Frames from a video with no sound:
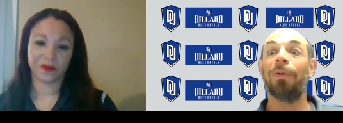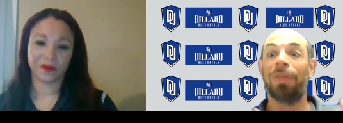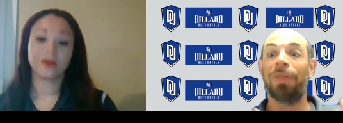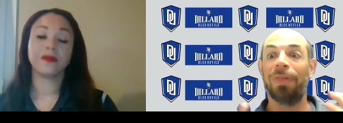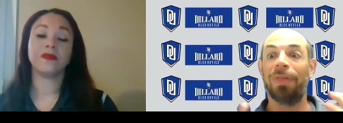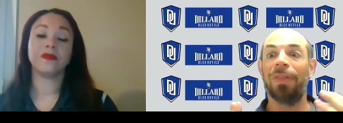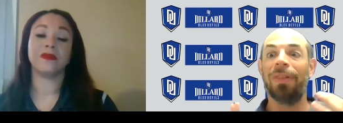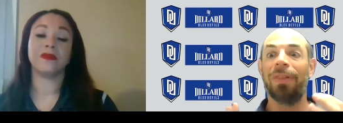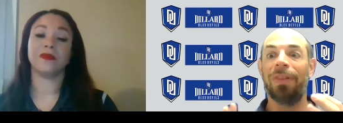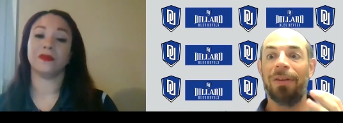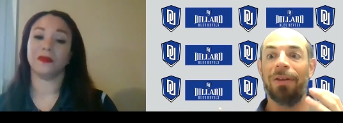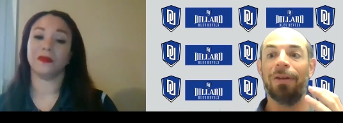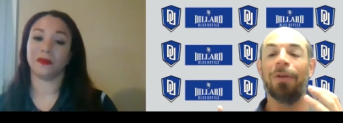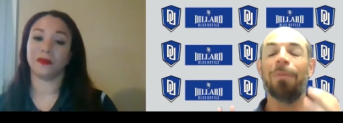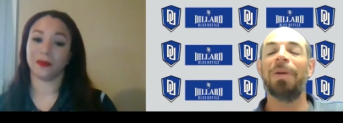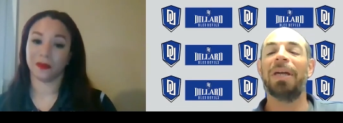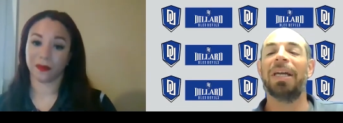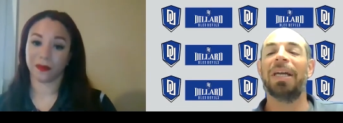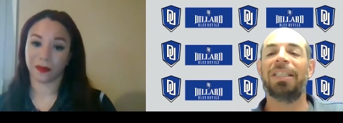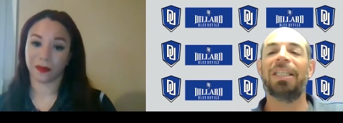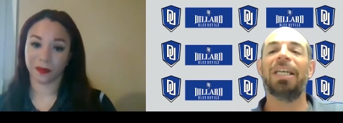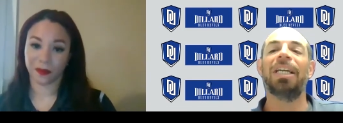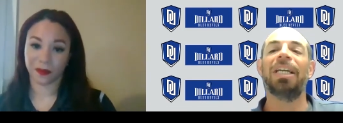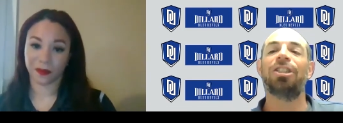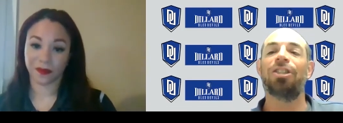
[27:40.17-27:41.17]
Speaker 1: with you know
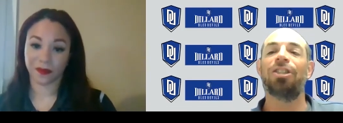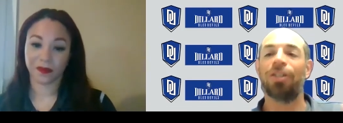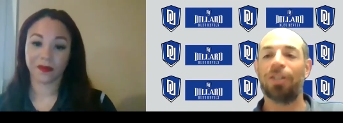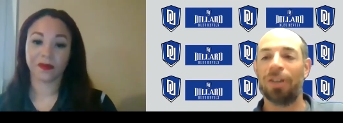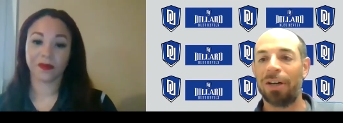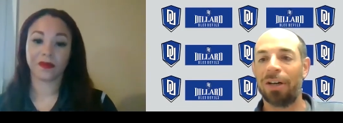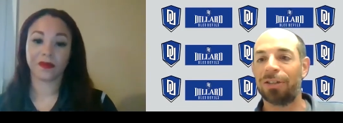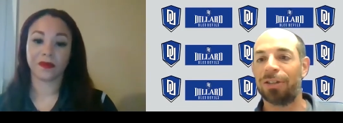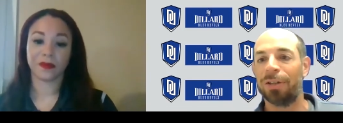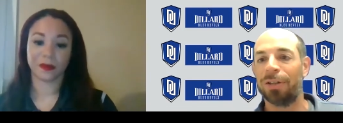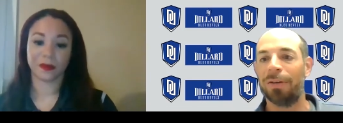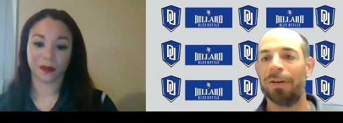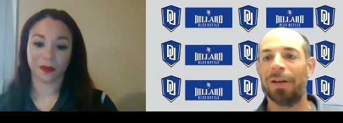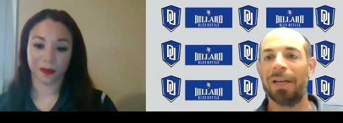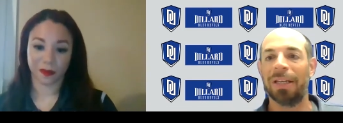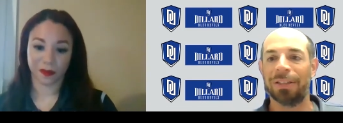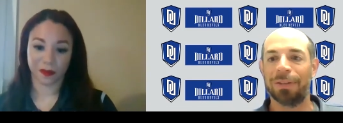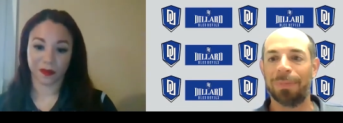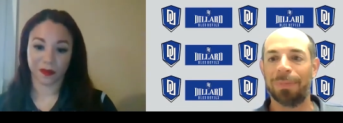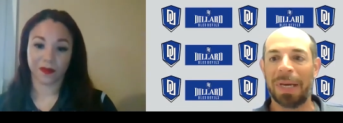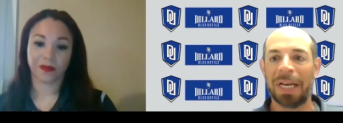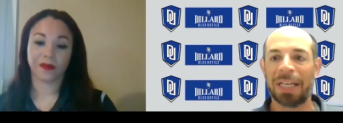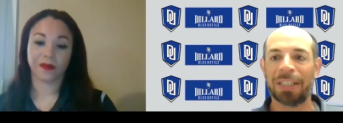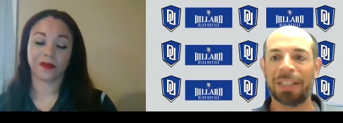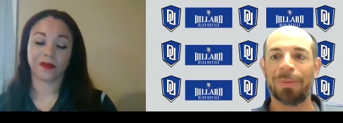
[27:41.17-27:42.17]
being a teacher and also
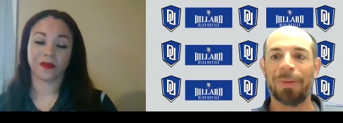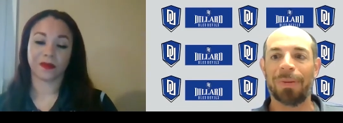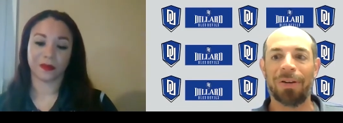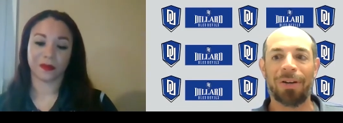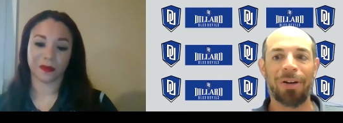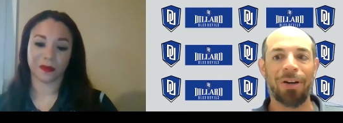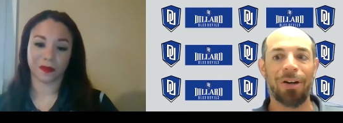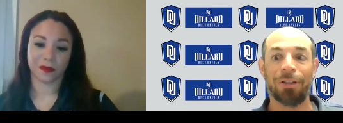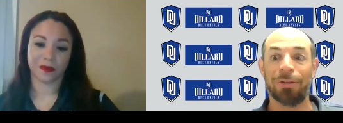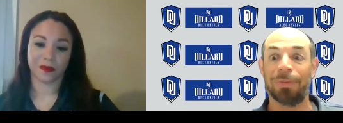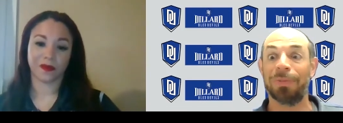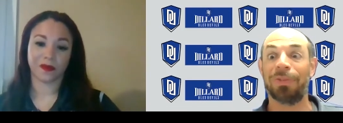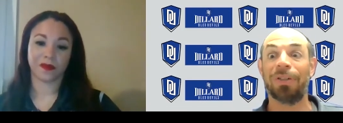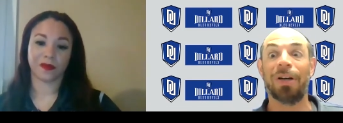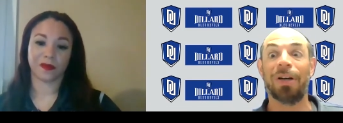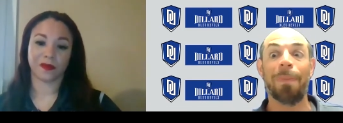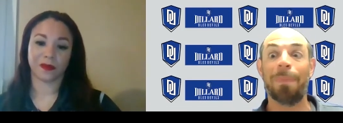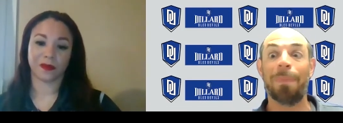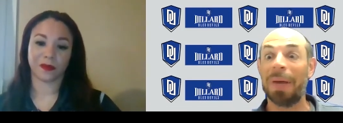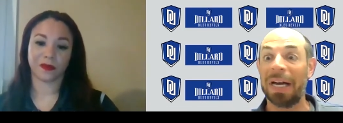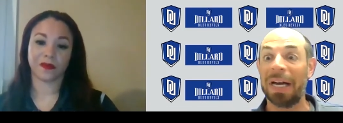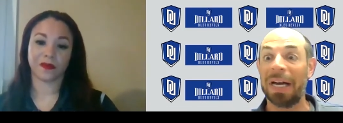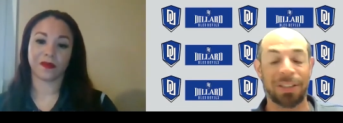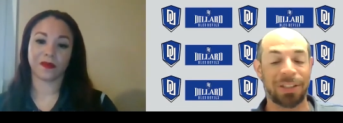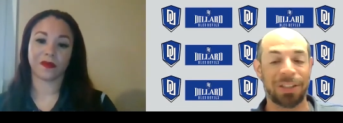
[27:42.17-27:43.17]
as a basketball coach i'm
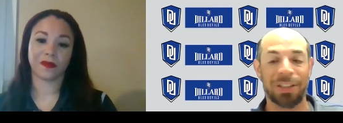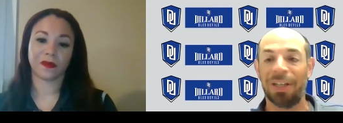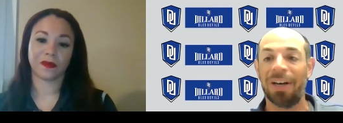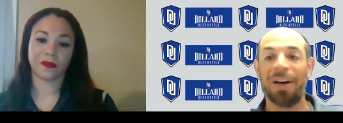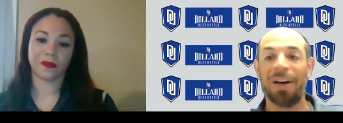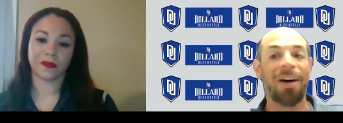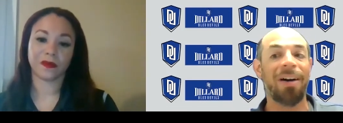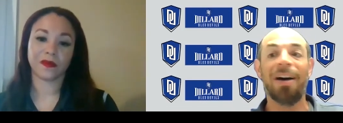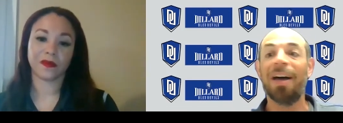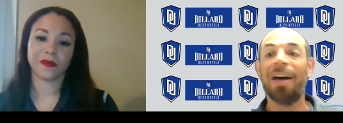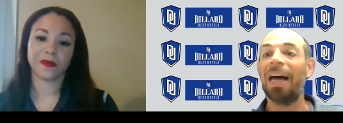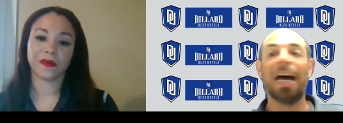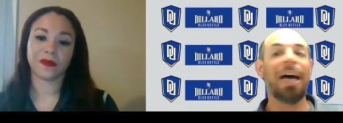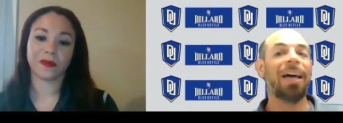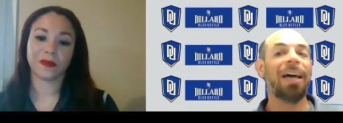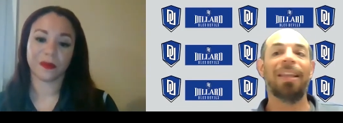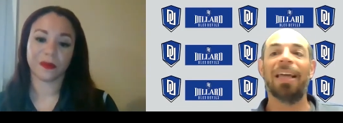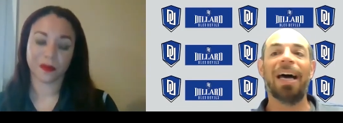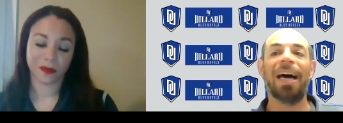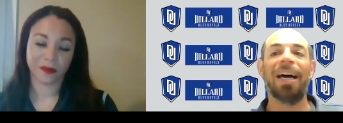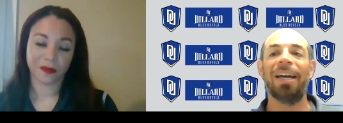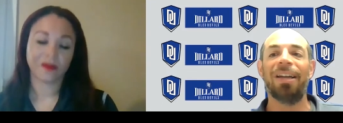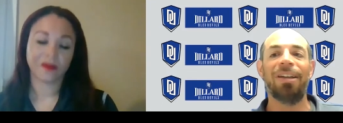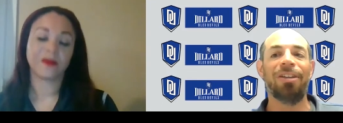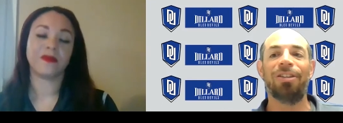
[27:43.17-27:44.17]
trying to balance it all i
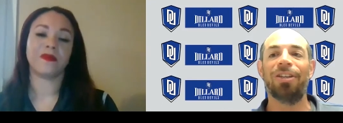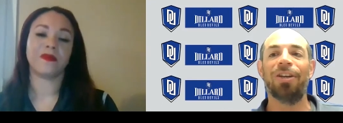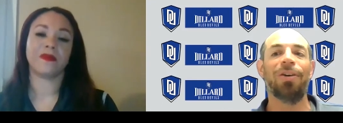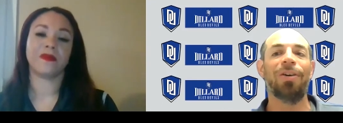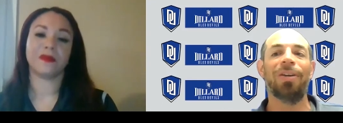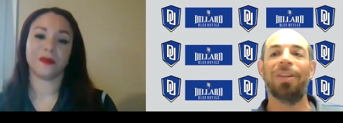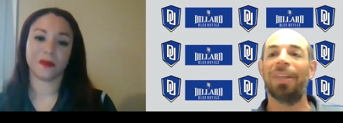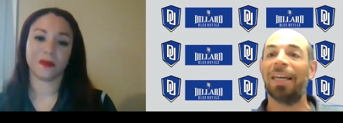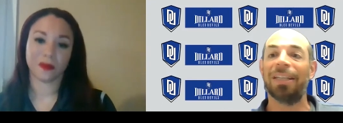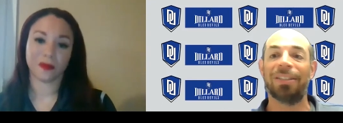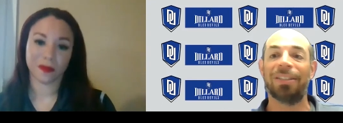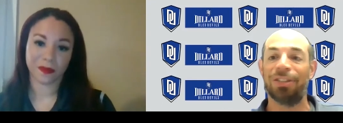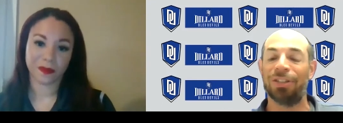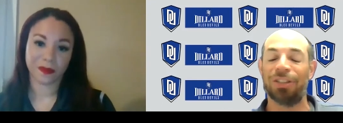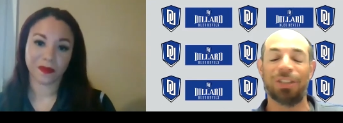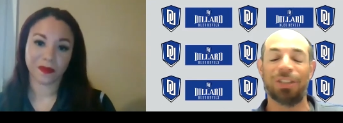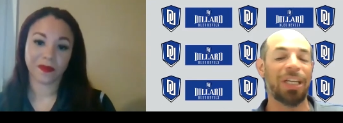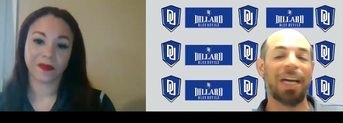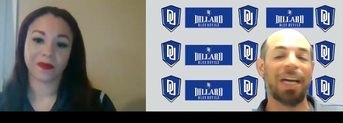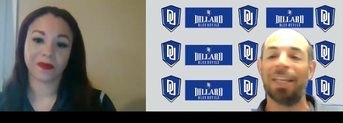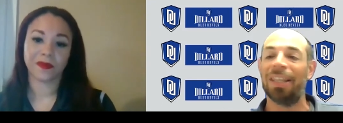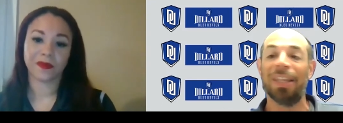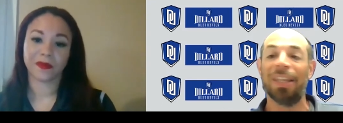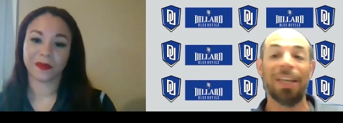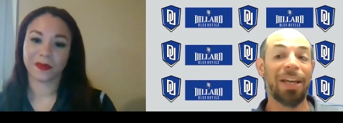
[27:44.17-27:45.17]
don't know how you do it and as you
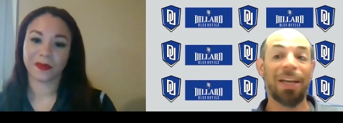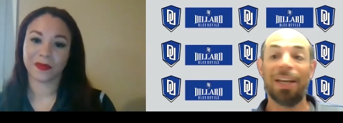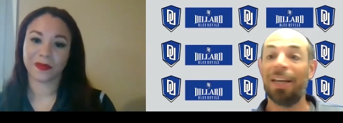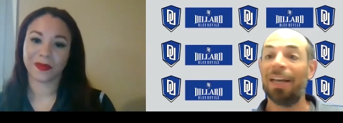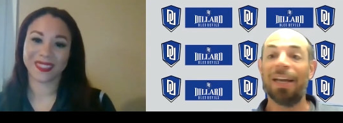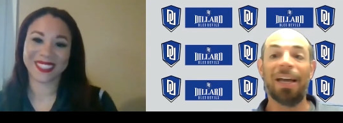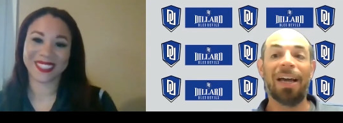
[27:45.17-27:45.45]
said